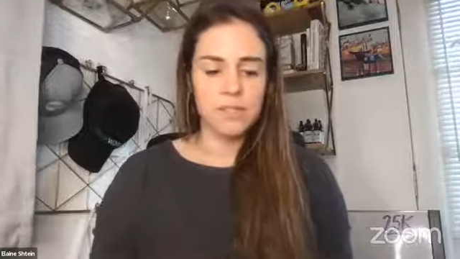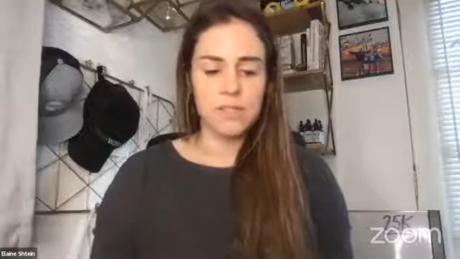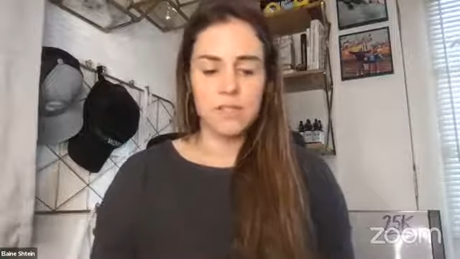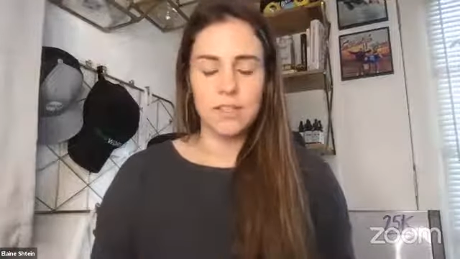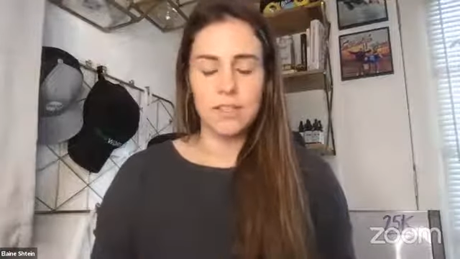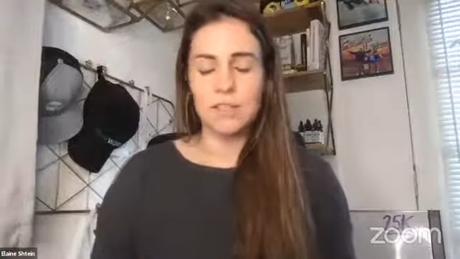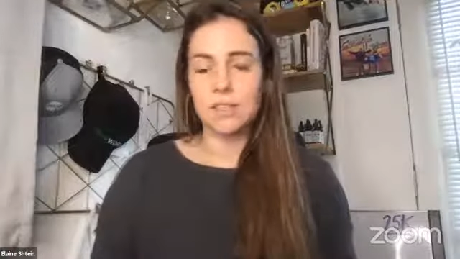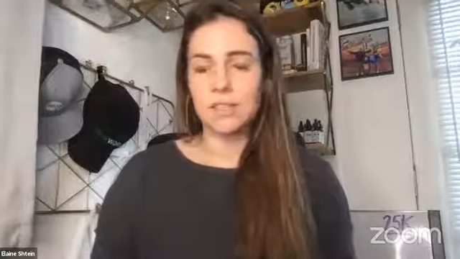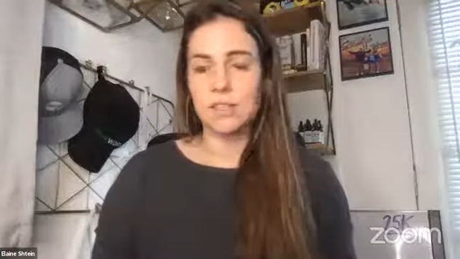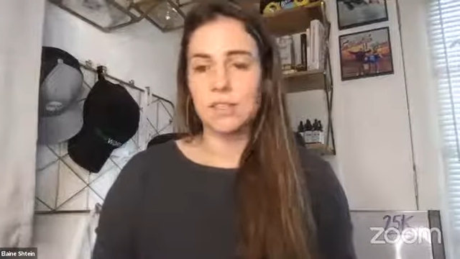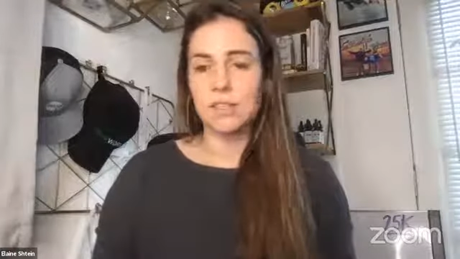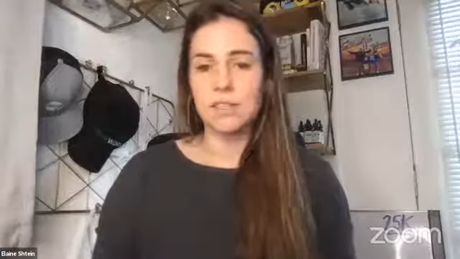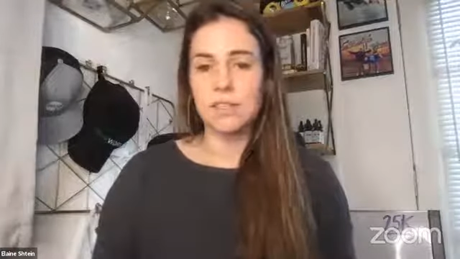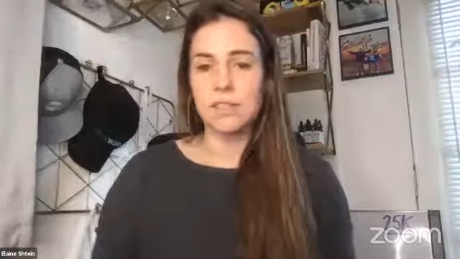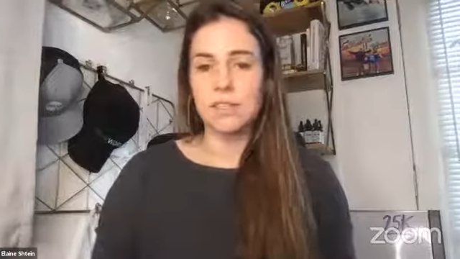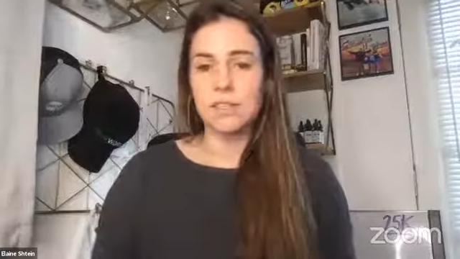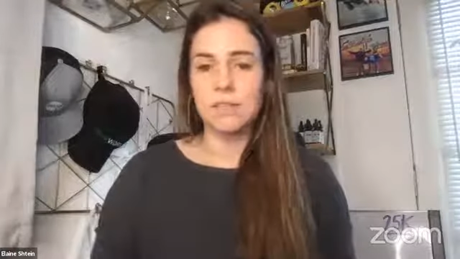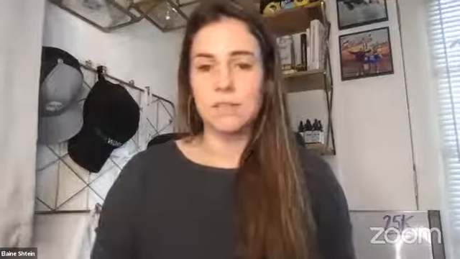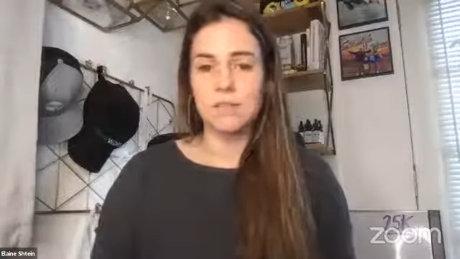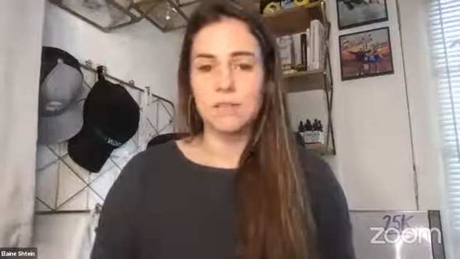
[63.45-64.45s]
This is
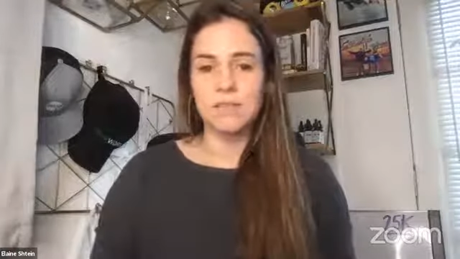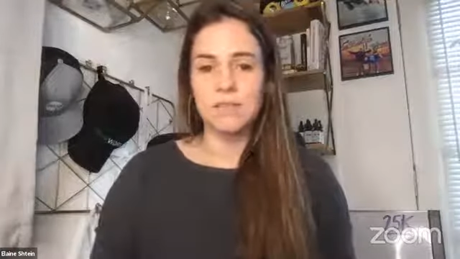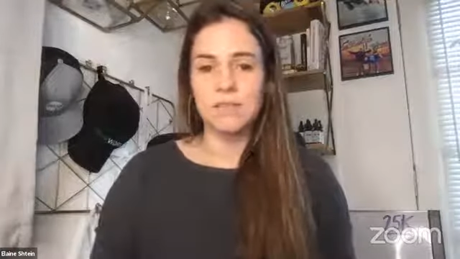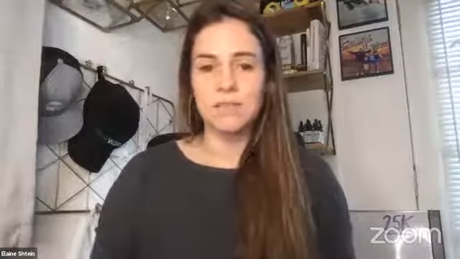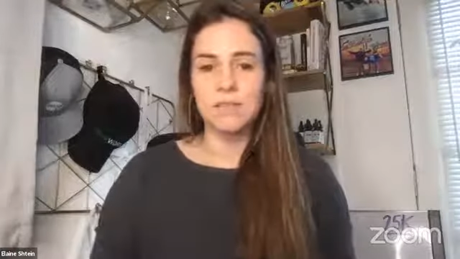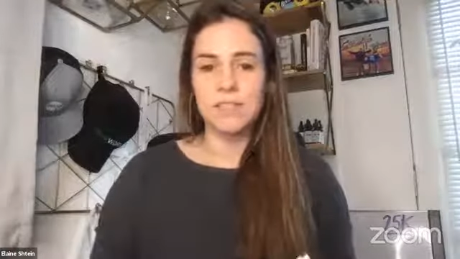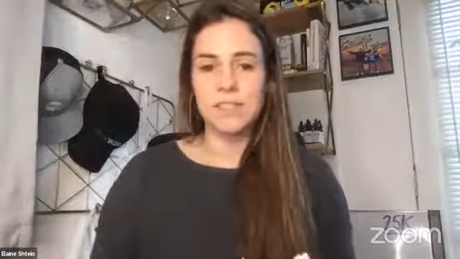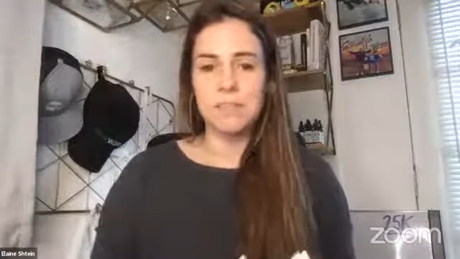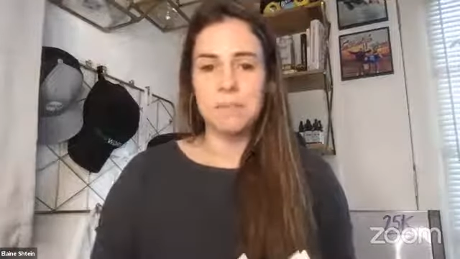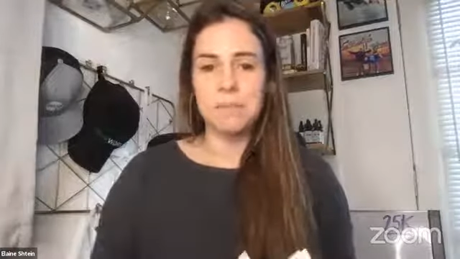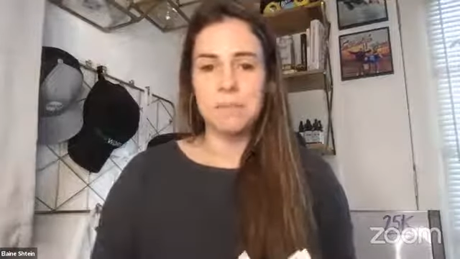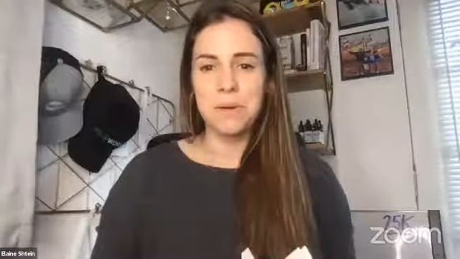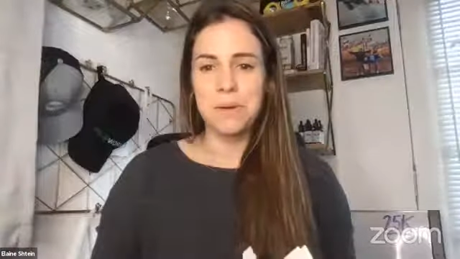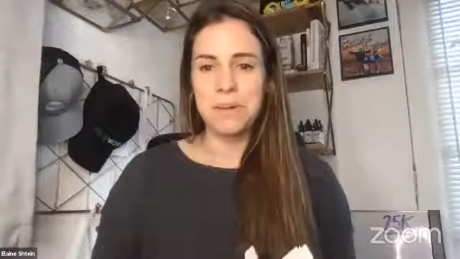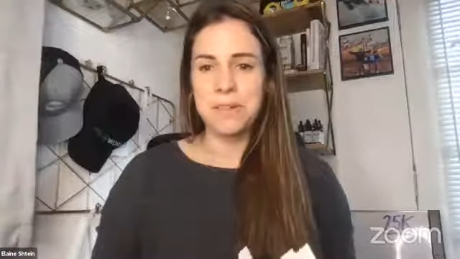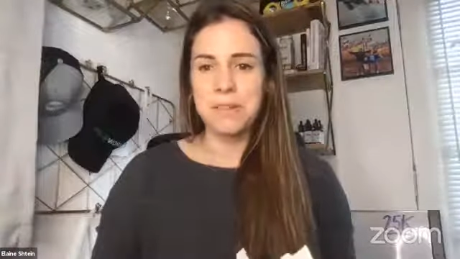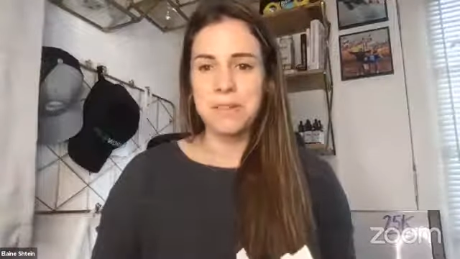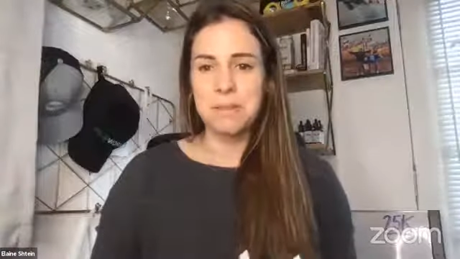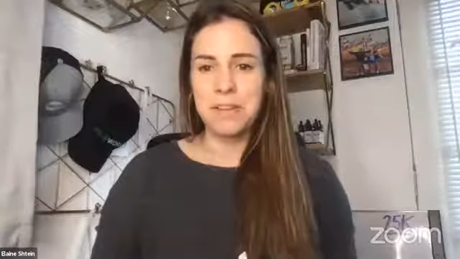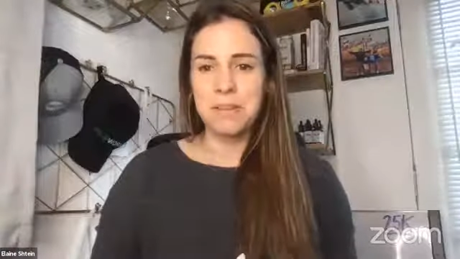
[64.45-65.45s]

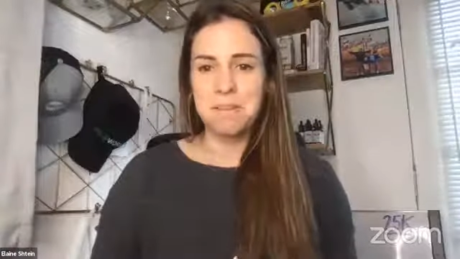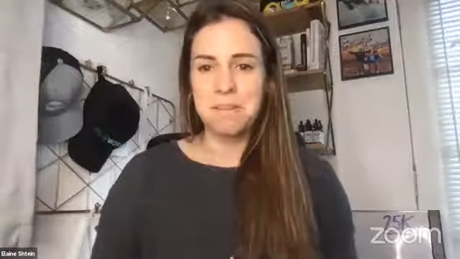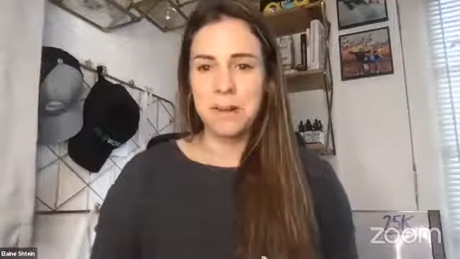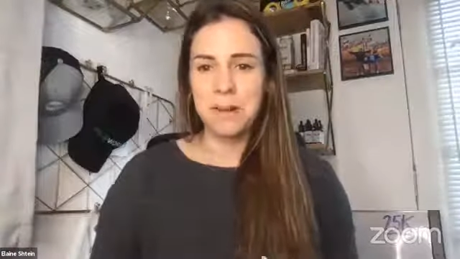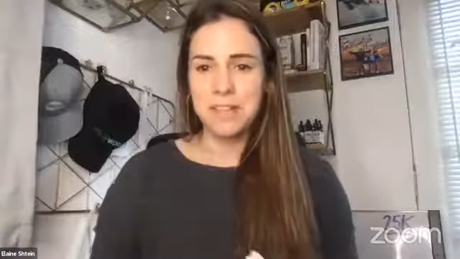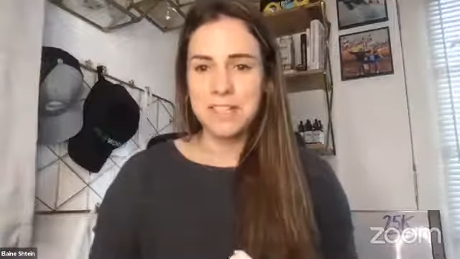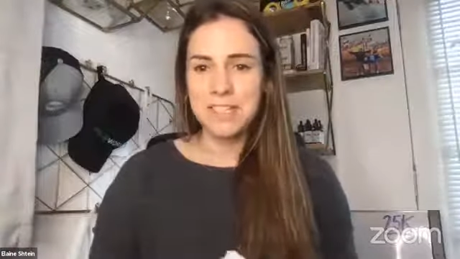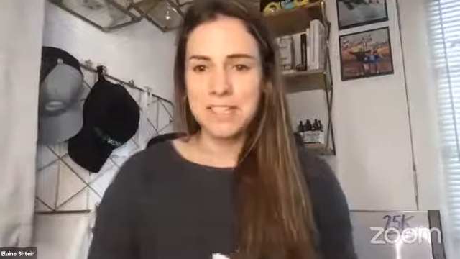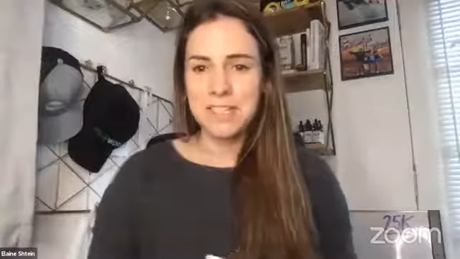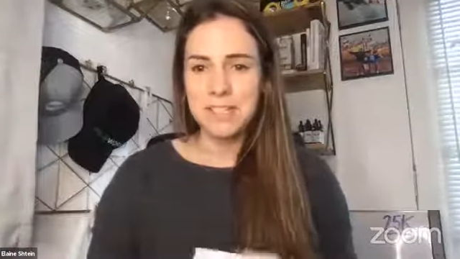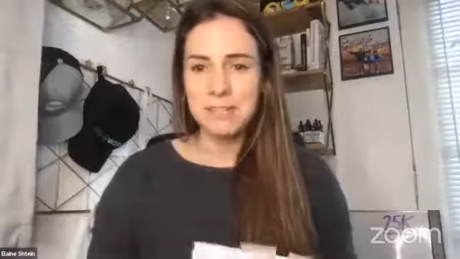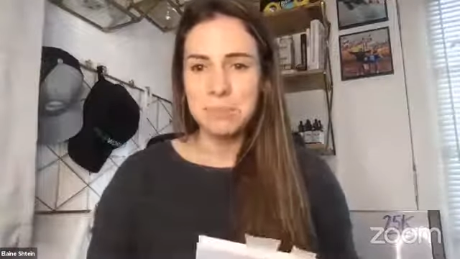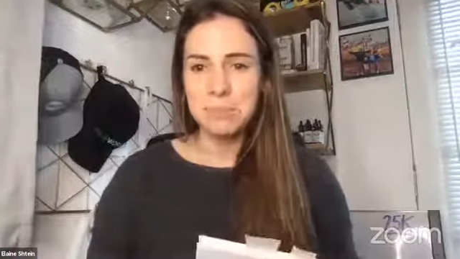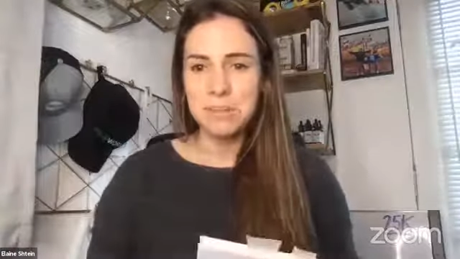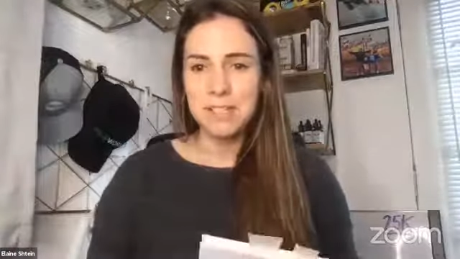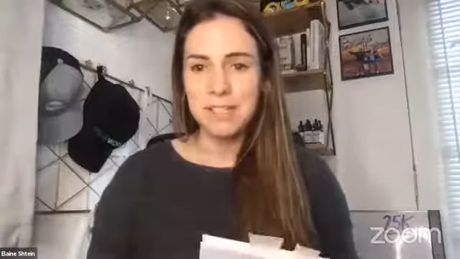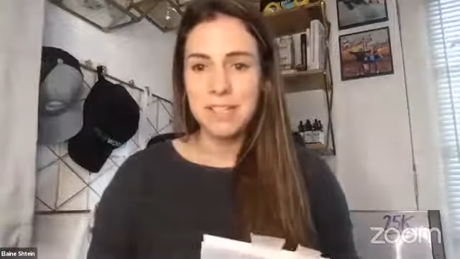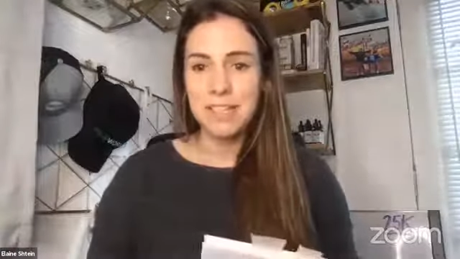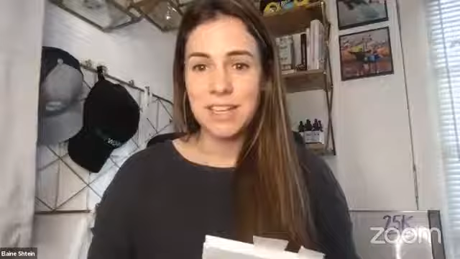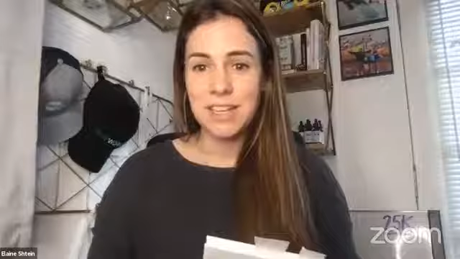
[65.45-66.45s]
supposed to be
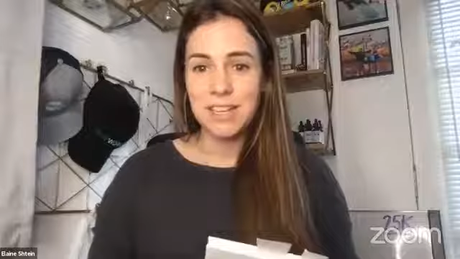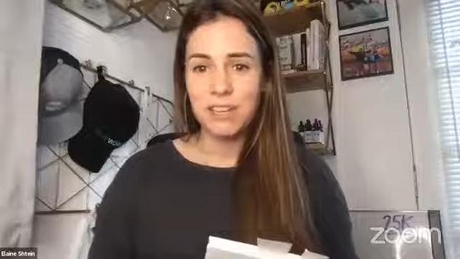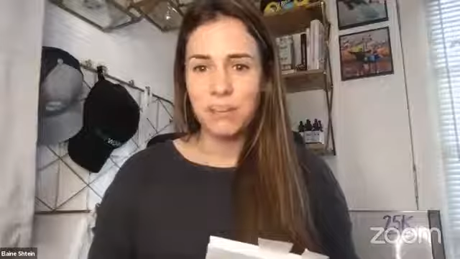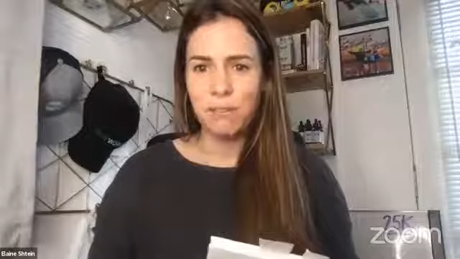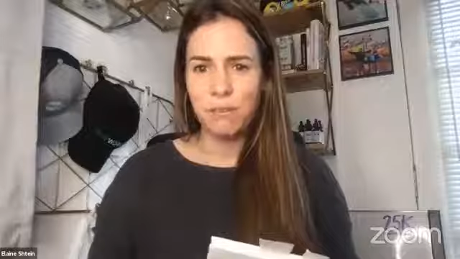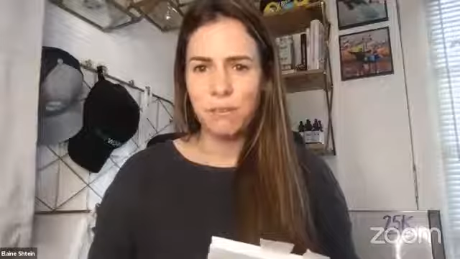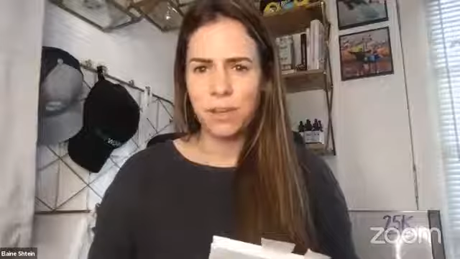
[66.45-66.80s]
participative.